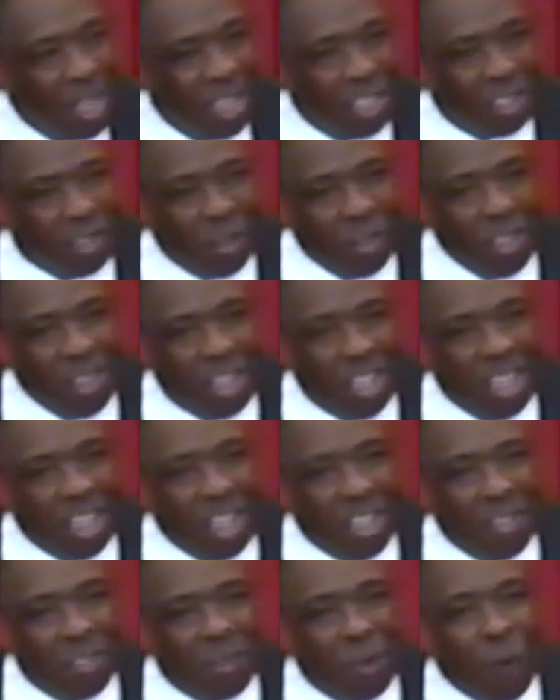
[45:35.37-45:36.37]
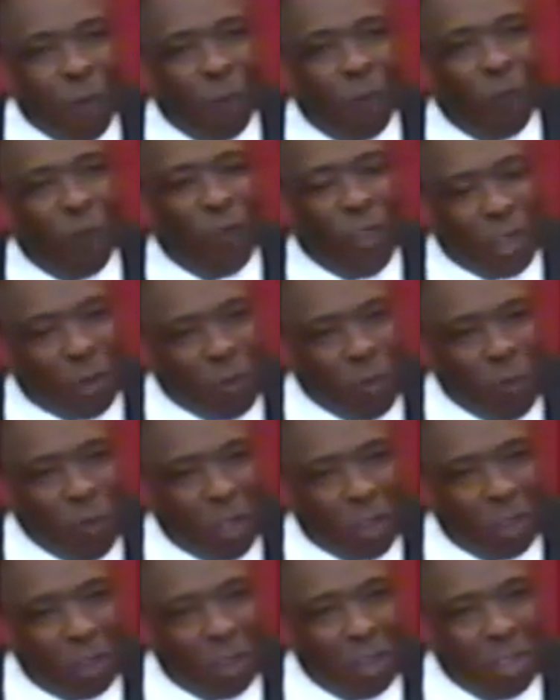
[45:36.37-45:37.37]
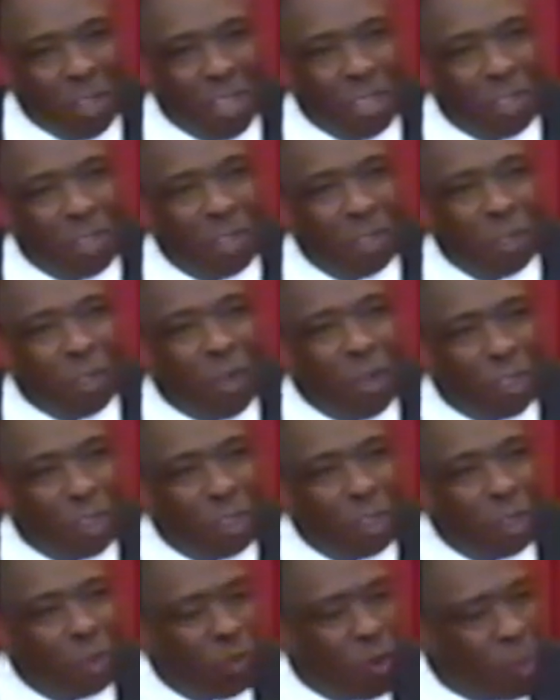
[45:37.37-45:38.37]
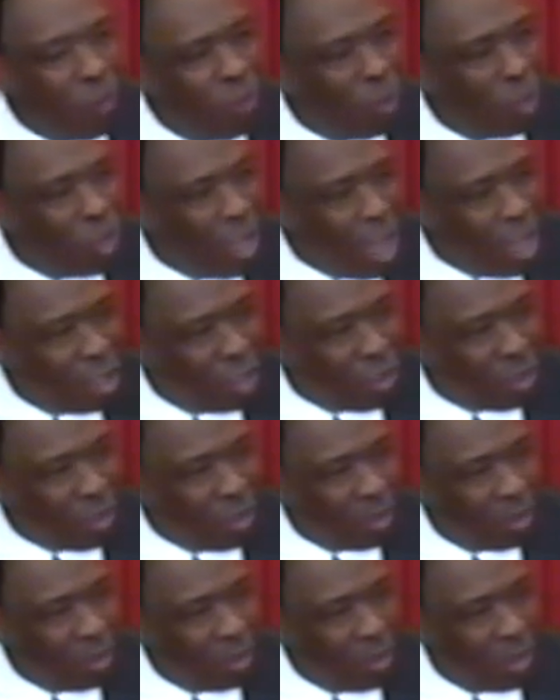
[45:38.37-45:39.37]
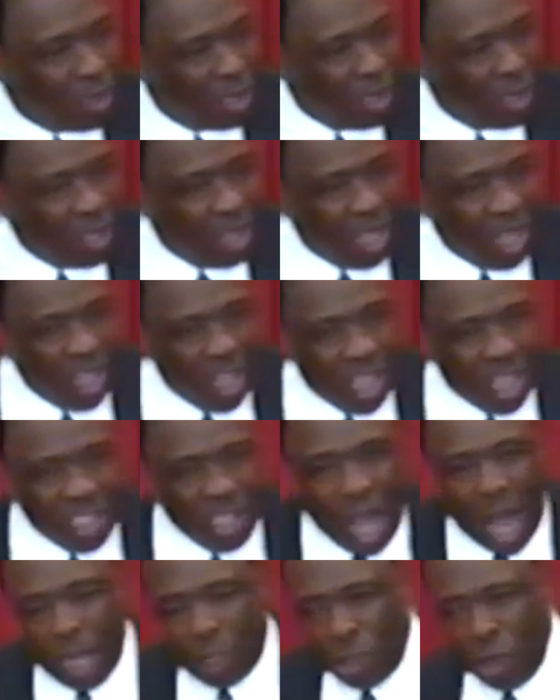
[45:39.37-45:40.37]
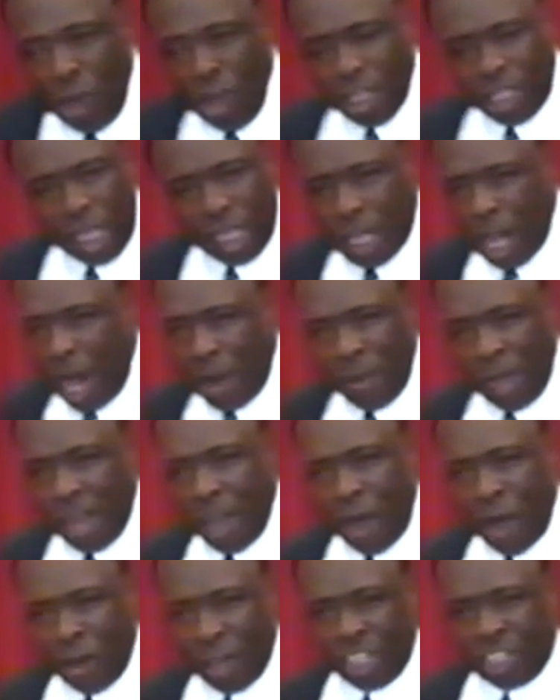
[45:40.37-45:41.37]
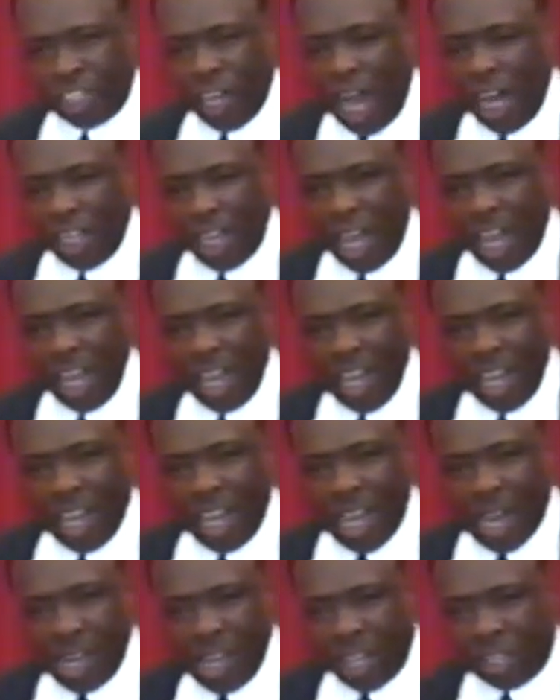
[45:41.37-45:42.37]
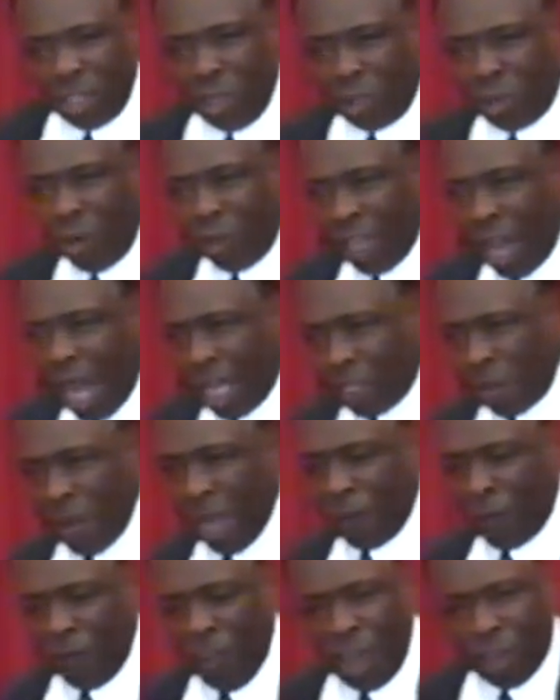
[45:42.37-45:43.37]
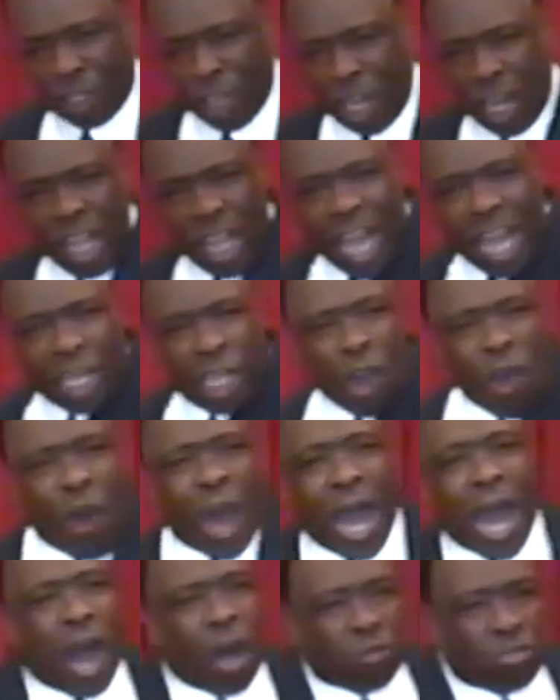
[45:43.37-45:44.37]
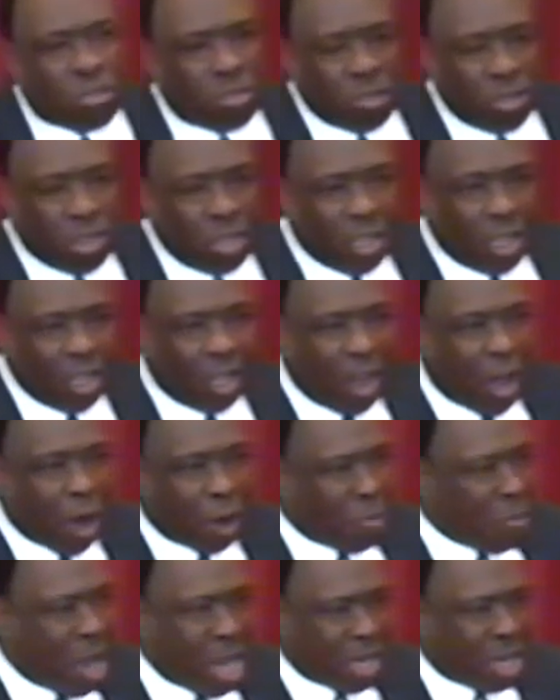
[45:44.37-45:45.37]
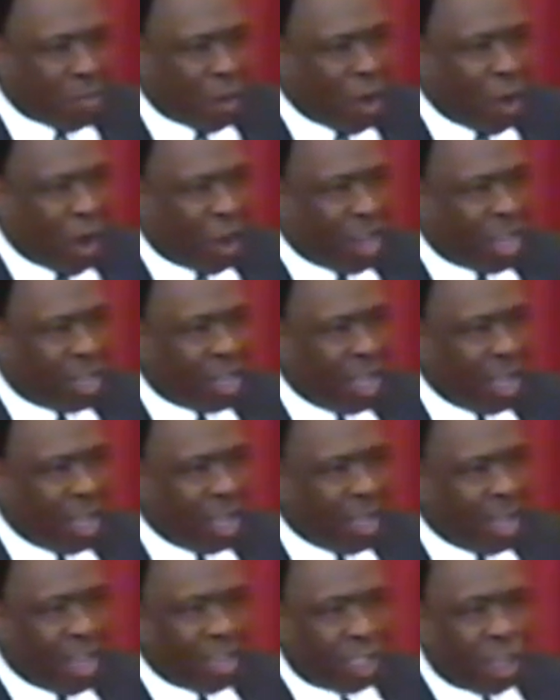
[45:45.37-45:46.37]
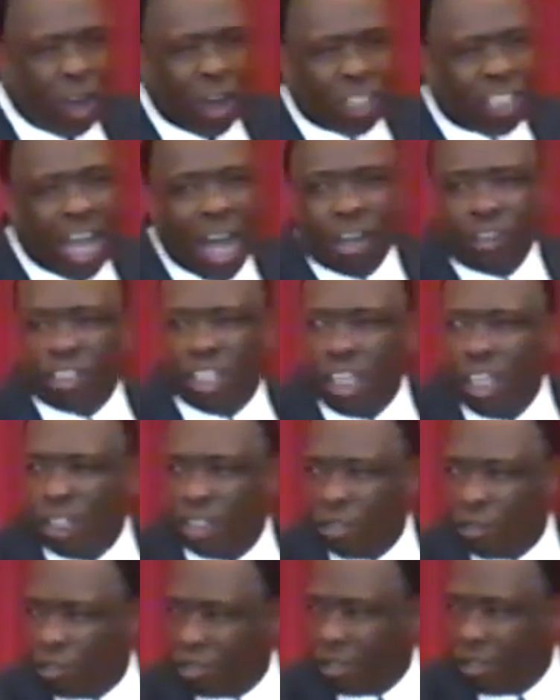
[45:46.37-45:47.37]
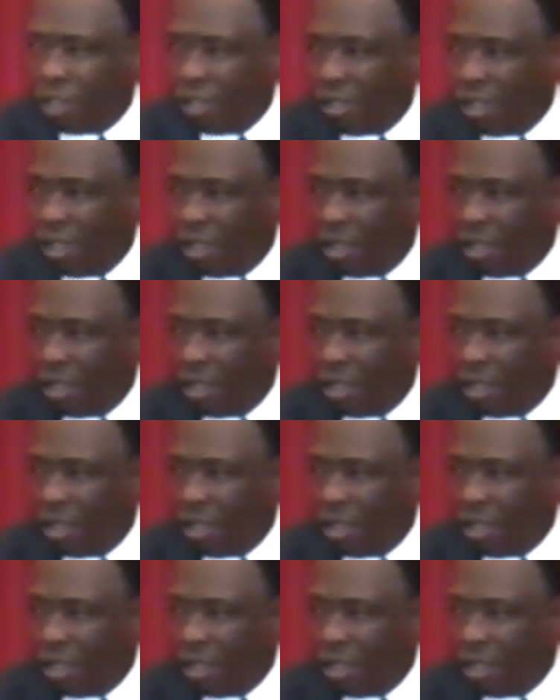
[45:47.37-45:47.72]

Certain things don't fit with this church's reputation. Not good to come here on a Sunday and listen to a Dr. McPherson and go out on Monday morning and curse our teachers.